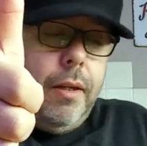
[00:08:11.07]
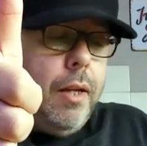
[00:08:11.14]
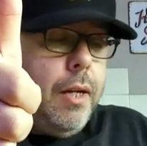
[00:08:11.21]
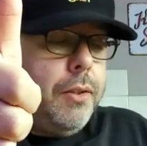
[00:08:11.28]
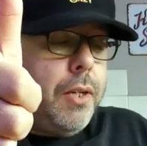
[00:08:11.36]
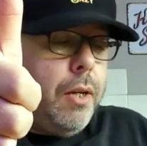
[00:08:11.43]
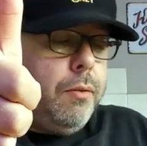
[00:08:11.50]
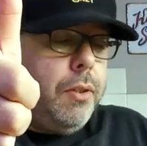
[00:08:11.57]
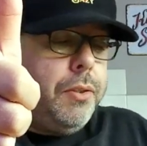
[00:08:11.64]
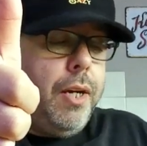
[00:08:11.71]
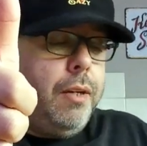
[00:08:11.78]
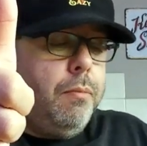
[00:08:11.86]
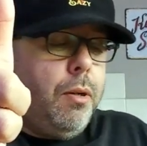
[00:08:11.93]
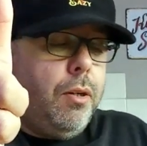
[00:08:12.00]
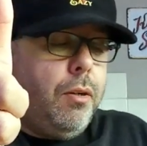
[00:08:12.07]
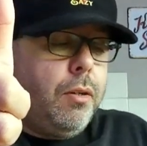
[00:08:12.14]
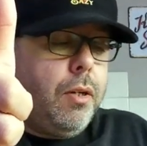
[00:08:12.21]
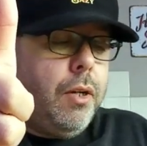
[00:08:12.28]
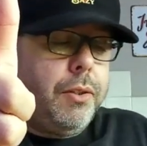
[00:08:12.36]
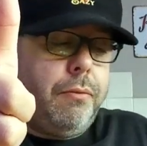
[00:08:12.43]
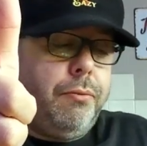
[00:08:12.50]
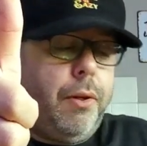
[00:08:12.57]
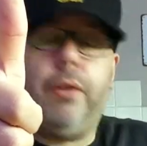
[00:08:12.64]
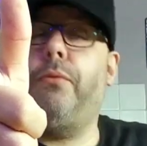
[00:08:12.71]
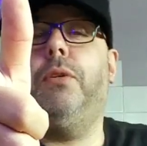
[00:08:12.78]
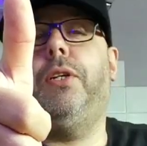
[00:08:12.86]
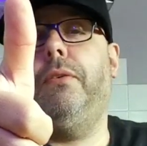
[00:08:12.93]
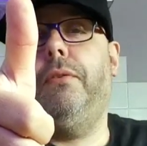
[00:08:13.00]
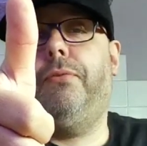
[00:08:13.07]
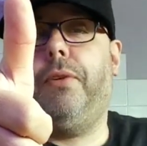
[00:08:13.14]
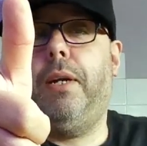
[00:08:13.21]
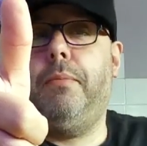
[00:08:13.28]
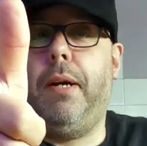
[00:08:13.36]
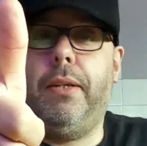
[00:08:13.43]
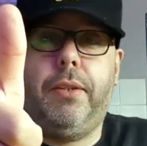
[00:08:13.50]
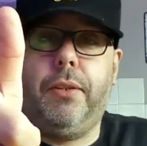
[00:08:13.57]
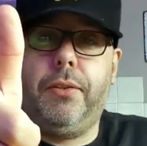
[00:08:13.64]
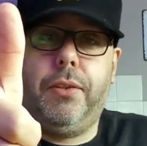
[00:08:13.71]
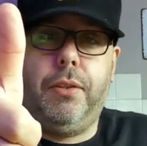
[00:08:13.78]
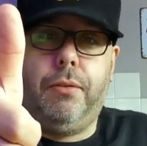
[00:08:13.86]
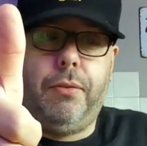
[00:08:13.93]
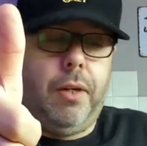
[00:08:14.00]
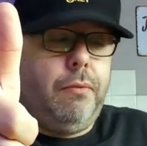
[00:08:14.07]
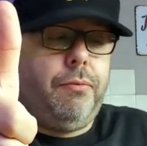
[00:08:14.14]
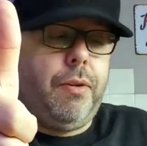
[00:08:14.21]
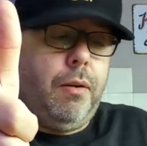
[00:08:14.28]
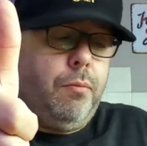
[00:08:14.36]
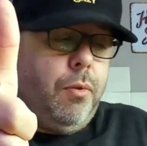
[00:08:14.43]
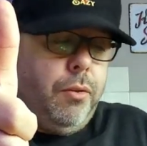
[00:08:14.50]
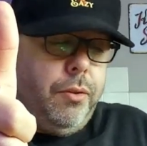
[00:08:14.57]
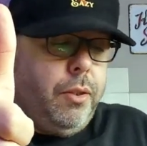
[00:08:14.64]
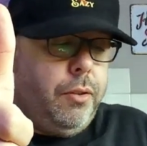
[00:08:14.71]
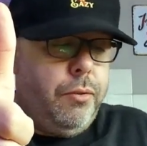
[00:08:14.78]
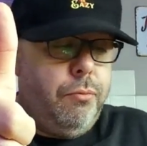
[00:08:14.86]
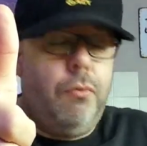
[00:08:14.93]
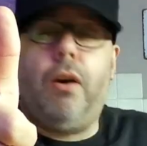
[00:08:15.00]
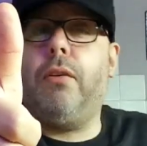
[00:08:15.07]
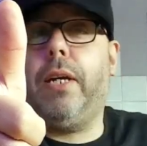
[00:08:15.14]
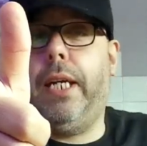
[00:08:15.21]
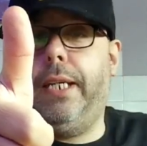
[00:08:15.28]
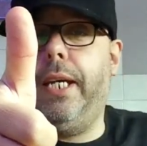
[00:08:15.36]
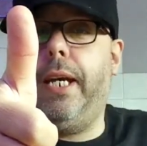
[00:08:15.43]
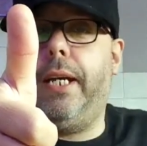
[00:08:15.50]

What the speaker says: Let's hope there's no more, because I'm fed up with doing Fray Bentos stuff. I ain't found one that's rocking